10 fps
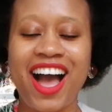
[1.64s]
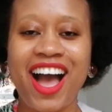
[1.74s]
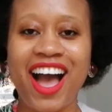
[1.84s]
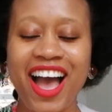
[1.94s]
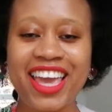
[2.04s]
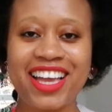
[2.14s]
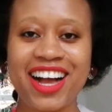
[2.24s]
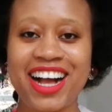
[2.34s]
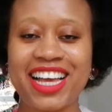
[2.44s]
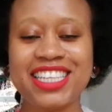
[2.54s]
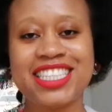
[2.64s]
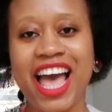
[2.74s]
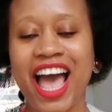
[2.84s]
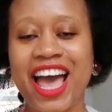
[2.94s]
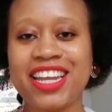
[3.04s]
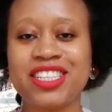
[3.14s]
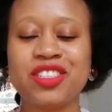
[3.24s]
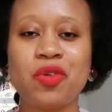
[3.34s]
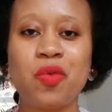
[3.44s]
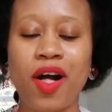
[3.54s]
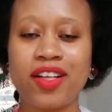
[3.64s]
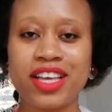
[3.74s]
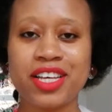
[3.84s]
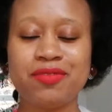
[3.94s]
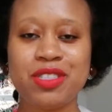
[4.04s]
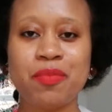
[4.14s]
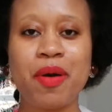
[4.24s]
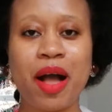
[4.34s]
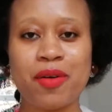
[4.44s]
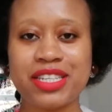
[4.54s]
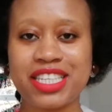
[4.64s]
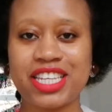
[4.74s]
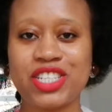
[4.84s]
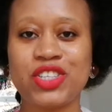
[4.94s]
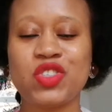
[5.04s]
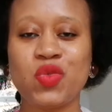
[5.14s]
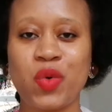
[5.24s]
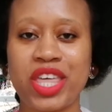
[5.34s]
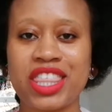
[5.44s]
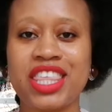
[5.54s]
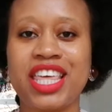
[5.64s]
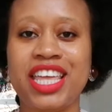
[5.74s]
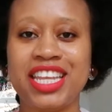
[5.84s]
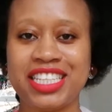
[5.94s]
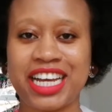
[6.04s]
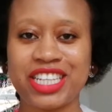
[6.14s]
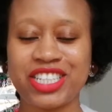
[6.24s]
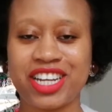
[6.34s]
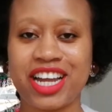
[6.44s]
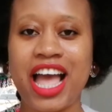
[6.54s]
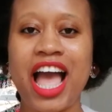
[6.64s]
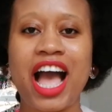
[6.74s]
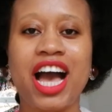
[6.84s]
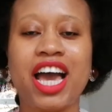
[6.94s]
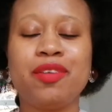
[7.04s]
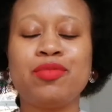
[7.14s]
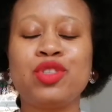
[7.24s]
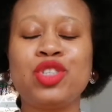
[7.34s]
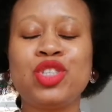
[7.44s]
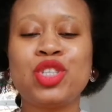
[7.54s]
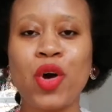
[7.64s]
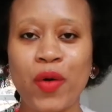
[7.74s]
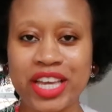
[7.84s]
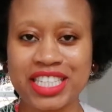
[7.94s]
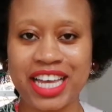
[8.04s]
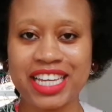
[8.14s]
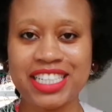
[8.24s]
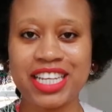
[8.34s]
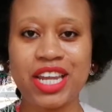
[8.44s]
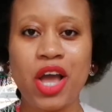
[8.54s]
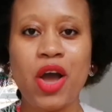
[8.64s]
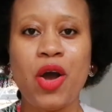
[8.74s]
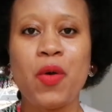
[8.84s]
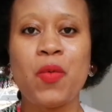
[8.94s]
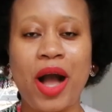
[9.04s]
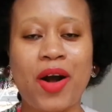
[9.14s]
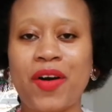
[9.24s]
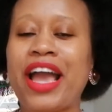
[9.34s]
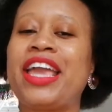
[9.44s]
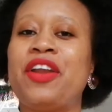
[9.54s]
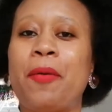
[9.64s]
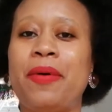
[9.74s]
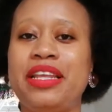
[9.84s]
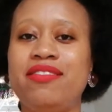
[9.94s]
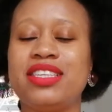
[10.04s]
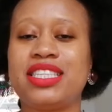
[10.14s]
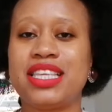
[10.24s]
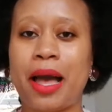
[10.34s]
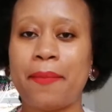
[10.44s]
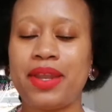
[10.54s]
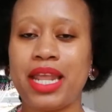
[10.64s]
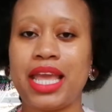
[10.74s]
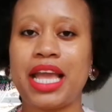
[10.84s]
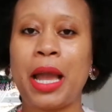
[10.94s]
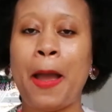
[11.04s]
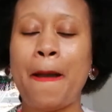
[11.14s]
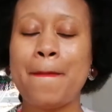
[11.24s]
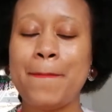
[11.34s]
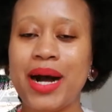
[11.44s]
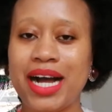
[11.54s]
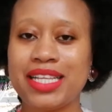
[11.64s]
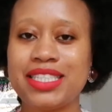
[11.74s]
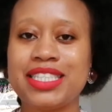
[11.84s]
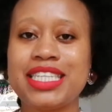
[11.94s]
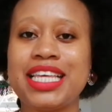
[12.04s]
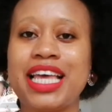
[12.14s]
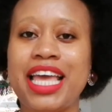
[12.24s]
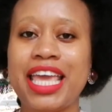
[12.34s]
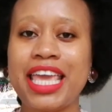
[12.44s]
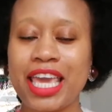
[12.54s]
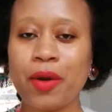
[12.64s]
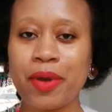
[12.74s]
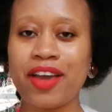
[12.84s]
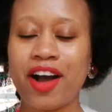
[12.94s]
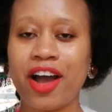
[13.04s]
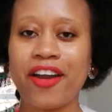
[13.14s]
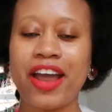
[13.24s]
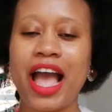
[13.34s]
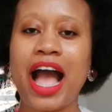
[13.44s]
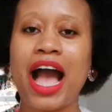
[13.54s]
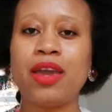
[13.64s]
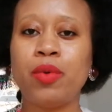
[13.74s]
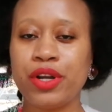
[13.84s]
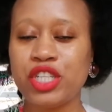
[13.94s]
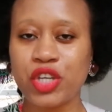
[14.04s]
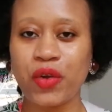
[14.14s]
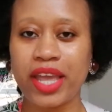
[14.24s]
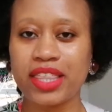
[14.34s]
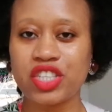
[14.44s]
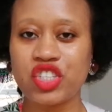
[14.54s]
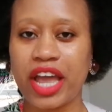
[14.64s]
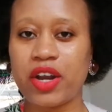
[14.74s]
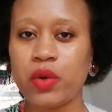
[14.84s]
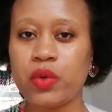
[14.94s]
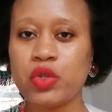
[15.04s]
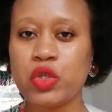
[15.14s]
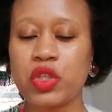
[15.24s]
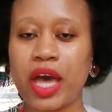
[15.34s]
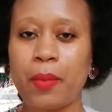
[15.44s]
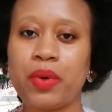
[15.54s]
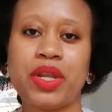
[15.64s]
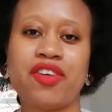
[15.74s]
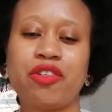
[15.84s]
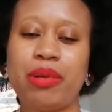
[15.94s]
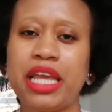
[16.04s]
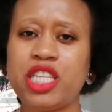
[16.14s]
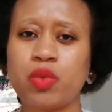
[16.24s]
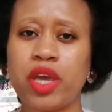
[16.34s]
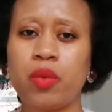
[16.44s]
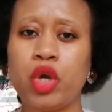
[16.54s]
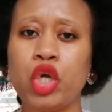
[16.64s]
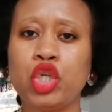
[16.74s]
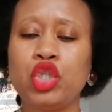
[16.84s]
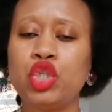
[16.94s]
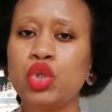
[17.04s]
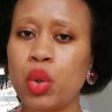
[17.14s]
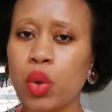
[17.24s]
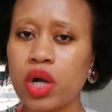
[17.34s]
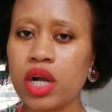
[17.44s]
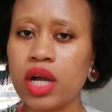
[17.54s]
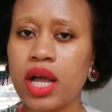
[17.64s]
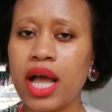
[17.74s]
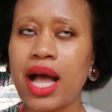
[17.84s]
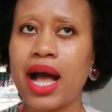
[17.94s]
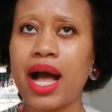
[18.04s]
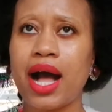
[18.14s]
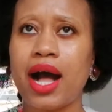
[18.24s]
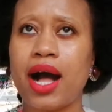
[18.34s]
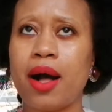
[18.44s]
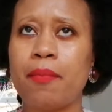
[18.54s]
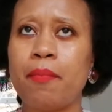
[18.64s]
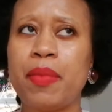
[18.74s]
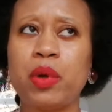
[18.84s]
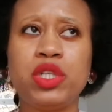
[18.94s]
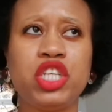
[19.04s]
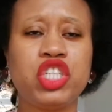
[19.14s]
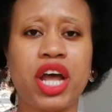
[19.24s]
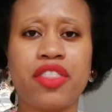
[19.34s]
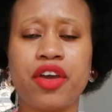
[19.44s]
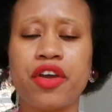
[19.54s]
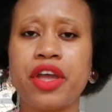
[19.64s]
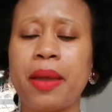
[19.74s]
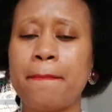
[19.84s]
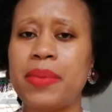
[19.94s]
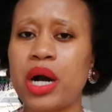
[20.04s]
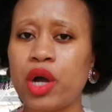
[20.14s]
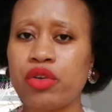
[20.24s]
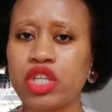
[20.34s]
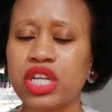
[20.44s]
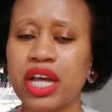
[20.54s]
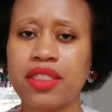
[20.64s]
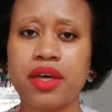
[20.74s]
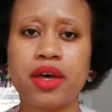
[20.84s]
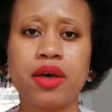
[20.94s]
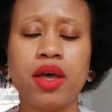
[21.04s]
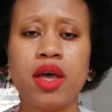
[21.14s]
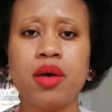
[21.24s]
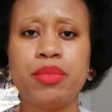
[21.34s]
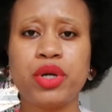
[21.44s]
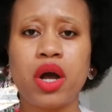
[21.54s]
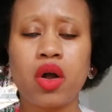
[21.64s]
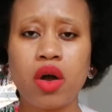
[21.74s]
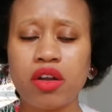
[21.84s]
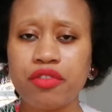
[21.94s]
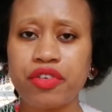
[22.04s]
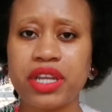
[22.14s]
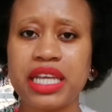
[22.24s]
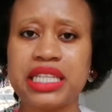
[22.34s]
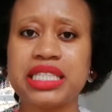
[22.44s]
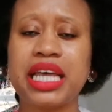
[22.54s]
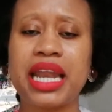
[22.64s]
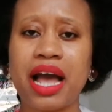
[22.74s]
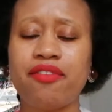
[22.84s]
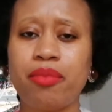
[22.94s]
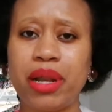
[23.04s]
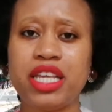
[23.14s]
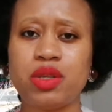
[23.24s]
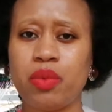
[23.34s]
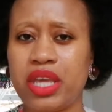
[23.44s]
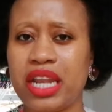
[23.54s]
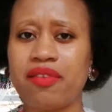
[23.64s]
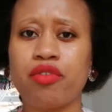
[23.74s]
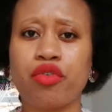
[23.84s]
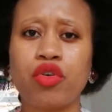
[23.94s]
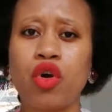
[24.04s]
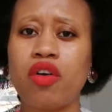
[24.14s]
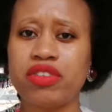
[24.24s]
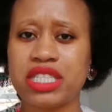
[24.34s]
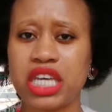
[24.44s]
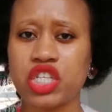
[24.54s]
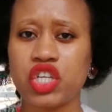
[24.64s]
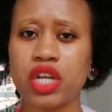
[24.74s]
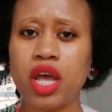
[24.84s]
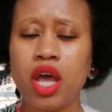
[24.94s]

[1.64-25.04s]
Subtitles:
Hi, guys, and welcome to Power Sessions with Natasha. I'm so excited. Wow, I cannot believe this is happening, but here we are. I wanted to create this channel so that we could have a place where we could talk, build each other, empower each other, build our confidence, and have a place where we can have a real conversation.